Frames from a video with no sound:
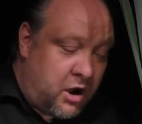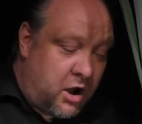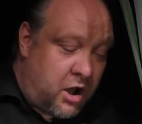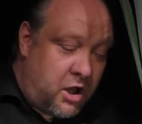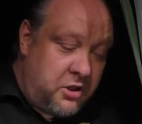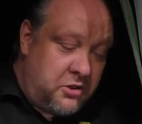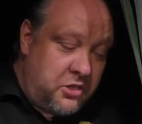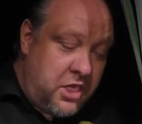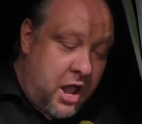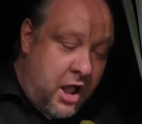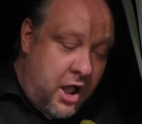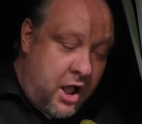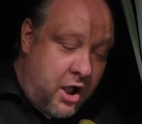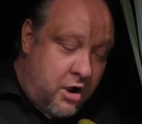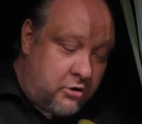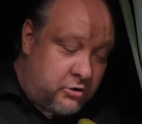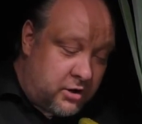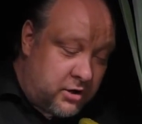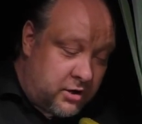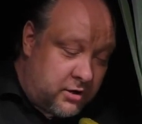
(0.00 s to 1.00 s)

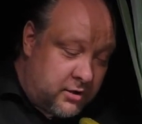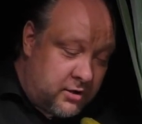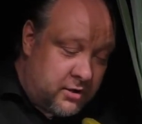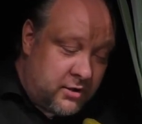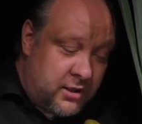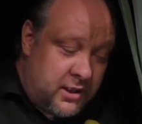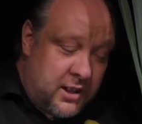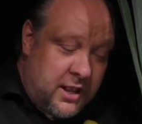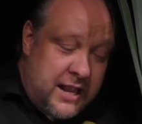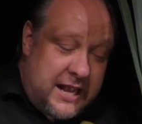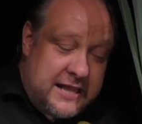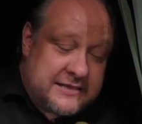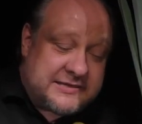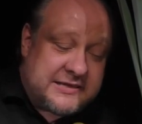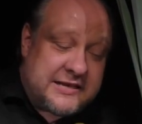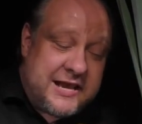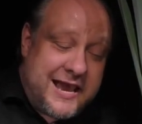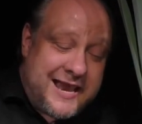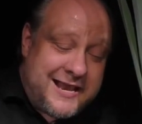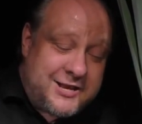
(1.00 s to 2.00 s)
Oh no, it's
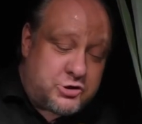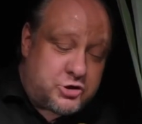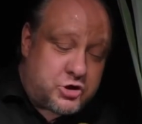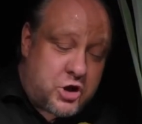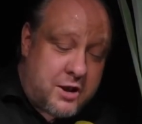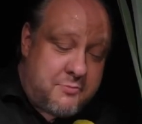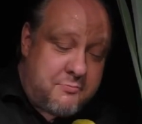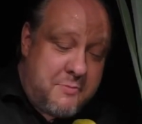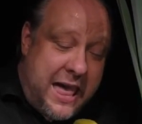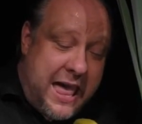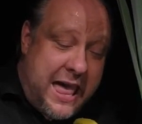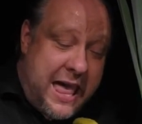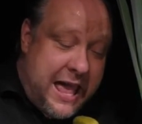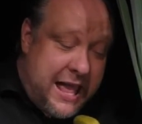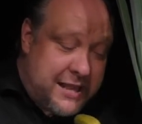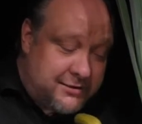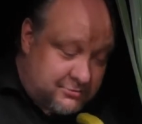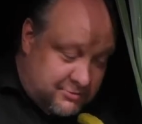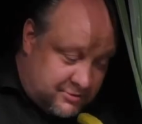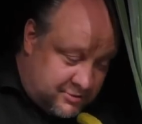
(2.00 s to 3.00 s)
an injured
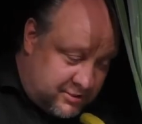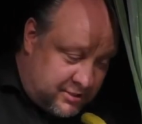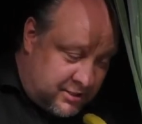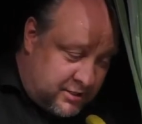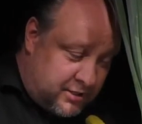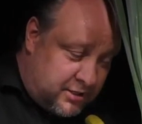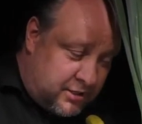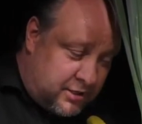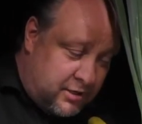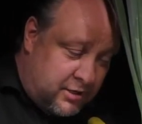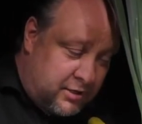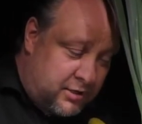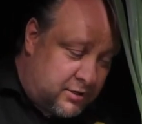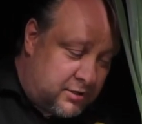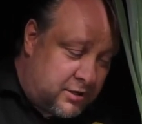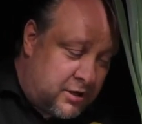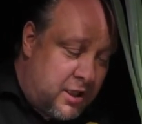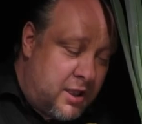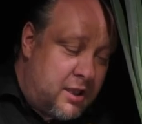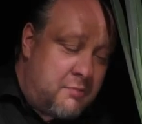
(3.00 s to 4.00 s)
man.
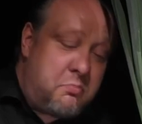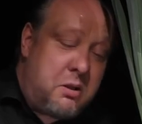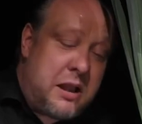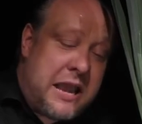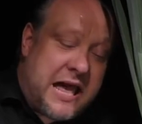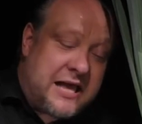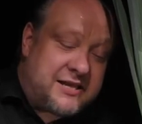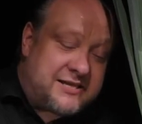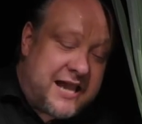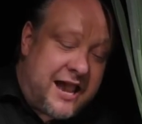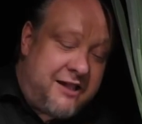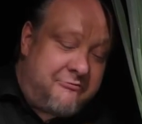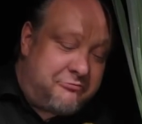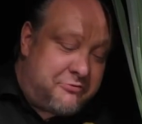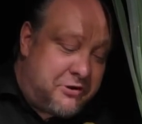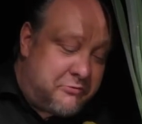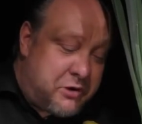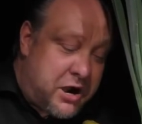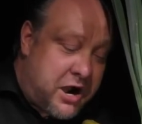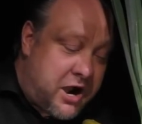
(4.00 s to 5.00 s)
Oh, blood
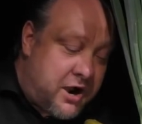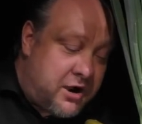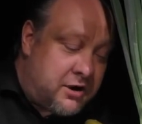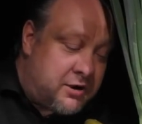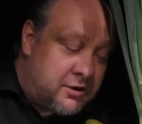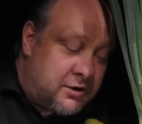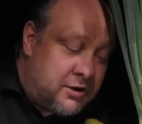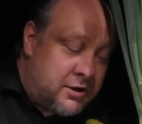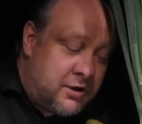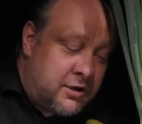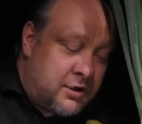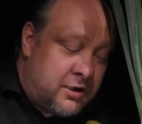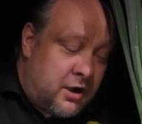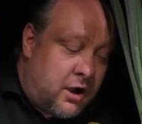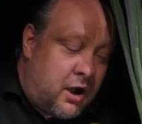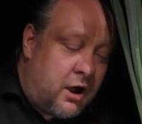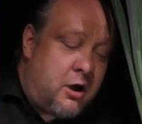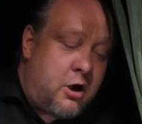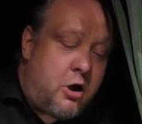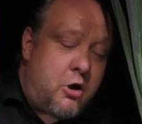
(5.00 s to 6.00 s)
everywhere.
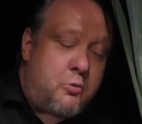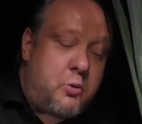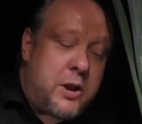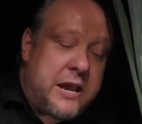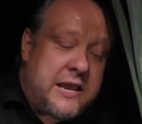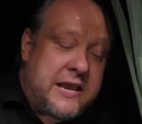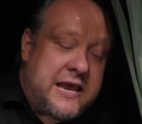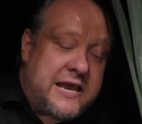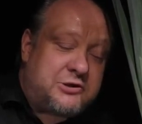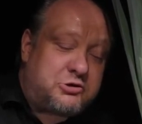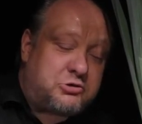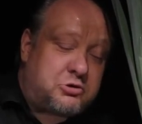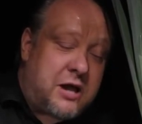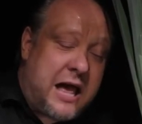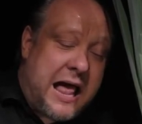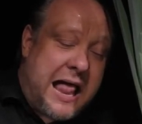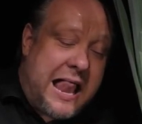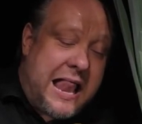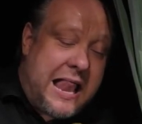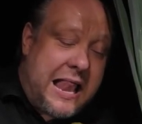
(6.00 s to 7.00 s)
Oh, we need to
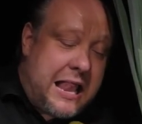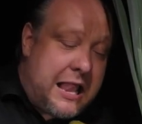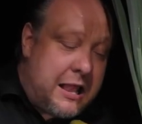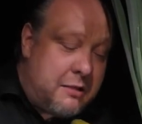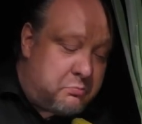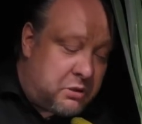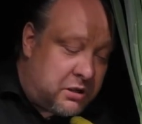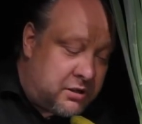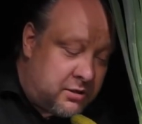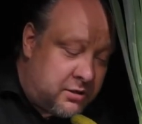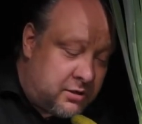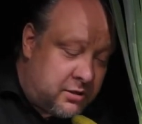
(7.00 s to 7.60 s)
help.